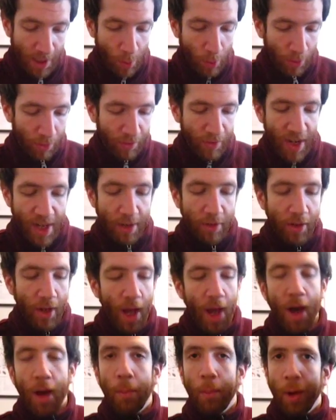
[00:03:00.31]
you in the face.
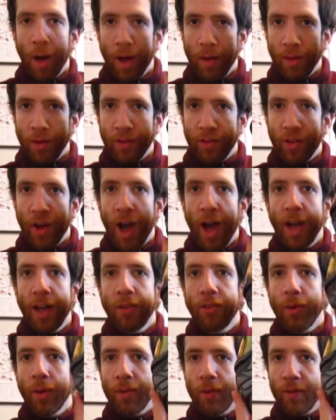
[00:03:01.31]
But on the
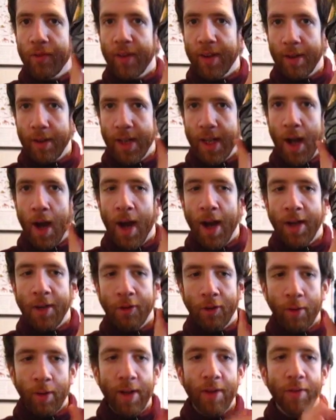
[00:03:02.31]
sides, you have a fairly high
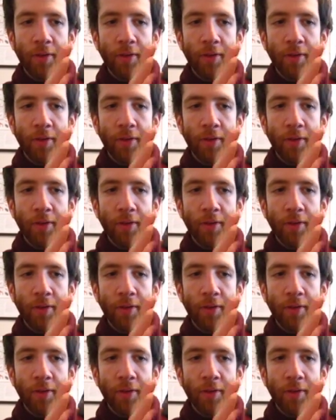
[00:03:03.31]
degree of